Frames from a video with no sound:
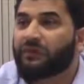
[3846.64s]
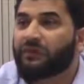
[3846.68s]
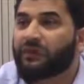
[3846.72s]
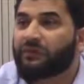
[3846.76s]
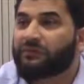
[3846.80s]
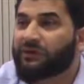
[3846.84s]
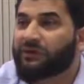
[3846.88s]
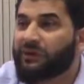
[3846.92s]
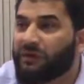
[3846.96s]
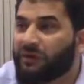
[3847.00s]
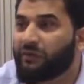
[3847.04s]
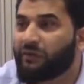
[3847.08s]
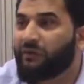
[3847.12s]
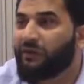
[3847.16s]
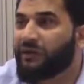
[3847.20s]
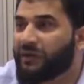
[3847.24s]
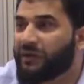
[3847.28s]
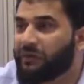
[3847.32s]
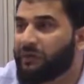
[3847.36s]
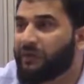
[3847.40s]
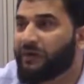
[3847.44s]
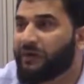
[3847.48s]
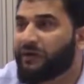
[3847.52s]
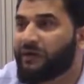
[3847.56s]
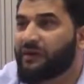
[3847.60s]
Allahu
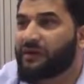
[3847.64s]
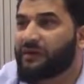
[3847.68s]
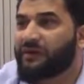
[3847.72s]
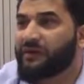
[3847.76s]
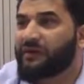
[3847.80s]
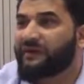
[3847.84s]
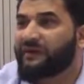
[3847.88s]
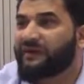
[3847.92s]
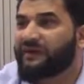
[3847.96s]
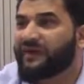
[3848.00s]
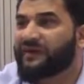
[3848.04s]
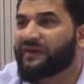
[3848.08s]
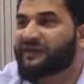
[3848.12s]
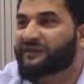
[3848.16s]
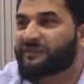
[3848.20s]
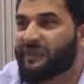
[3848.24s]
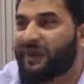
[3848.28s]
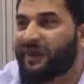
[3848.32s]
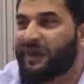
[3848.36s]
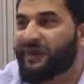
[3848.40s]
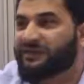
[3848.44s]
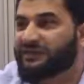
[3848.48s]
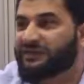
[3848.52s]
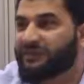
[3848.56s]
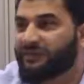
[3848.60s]
Akbar. 6
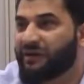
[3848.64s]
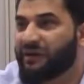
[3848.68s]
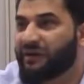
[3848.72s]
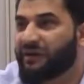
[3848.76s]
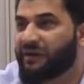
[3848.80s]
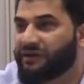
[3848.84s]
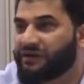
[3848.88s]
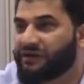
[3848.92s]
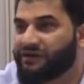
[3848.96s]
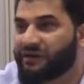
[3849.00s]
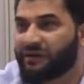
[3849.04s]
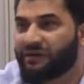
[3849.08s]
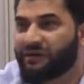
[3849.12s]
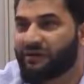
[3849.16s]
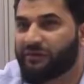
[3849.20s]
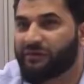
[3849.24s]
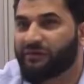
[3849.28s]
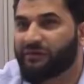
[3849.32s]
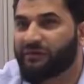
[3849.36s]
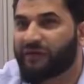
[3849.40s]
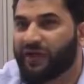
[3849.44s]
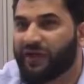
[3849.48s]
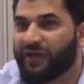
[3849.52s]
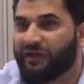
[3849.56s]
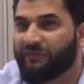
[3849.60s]
miles away, Richard,
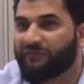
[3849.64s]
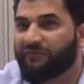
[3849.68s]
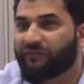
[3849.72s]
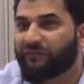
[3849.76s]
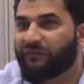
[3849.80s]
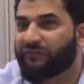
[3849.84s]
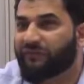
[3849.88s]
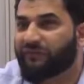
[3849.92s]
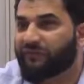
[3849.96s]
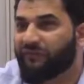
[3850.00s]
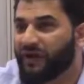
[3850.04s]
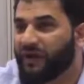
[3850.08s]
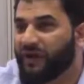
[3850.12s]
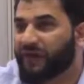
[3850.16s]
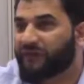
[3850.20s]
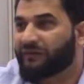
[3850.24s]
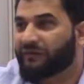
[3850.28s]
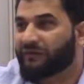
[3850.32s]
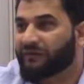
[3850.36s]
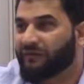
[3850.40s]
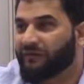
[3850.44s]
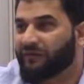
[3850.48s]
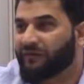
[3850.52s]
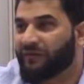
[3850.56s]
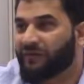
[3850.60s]
who came from
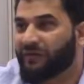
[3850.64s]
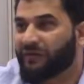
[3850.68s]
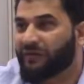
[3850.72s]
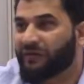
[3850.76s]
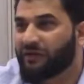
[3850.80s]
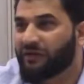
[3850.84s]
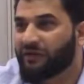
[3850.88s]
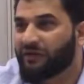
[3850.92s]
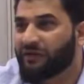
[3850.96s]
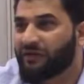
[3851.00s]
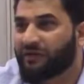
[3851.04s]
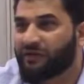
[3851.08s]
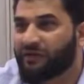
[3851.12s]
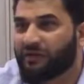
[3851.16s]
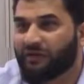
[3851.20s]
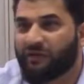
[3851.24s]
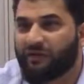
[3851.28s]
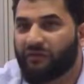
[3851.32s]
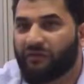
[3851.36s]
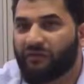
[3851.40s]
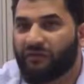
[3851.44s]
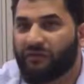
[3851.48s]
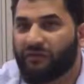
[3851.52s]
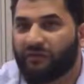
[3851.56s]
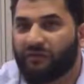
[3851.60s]
France
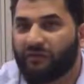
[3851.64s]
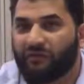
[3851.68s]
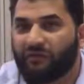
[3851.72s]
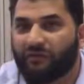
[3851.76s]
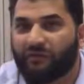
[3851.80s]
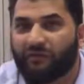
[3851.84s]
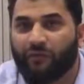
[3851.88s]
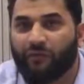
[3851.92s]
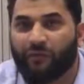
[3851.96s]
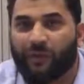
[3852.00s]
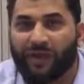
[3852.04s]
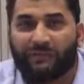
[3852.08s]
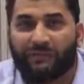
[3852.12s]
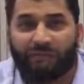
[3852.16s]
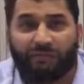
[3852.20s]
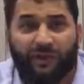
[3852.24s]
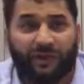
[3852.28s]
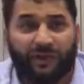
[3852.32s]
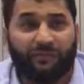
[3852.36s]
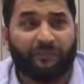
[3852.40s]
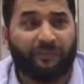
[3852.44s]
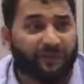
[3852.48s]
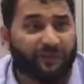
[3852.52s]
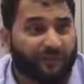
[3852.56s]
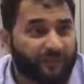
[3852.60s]
for one
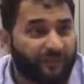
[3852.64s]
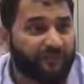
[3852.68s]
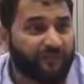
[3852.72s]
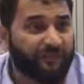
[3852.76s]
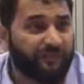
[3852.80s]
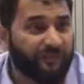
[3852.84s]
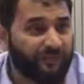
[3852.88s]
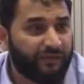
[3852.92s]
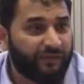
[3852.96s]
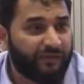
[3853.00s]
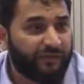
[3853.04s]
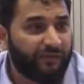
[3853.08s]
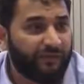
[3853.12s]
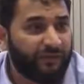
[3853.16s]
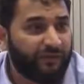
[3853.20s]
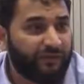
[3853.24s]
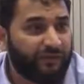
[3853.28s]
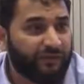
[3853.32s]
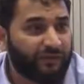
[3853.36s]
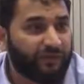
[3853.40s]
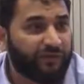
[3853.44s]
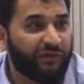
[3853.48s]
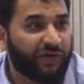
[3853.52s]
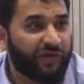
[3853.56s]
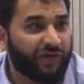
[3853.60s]
purpose,
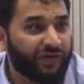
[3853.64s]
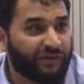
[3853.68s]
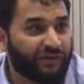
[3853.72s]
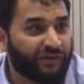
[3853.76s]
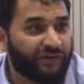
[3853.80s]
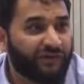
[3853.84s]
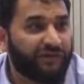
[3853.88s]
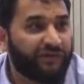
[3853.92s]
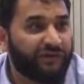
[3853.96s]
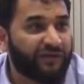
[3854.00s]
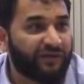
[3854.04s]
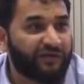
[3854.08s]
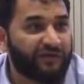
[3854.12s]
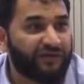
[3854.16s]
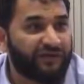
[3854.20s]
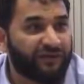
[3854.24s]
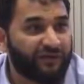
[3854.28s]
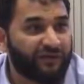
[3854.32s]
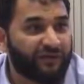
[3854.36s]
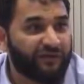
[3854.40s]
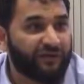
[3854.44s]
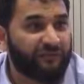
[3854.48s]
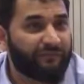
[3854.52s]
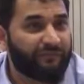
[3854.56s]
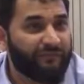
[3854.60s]
to take the city of
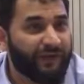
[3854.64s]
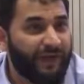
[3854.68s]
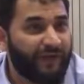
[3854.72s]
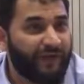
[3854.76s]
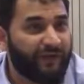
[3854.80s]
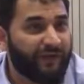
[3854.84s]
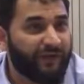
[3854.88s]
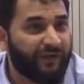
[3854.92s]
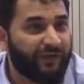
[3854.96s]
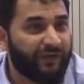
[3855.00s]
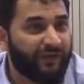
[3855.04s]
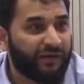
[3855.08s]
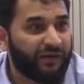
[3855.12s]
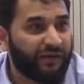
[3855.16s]
Jerusalem back.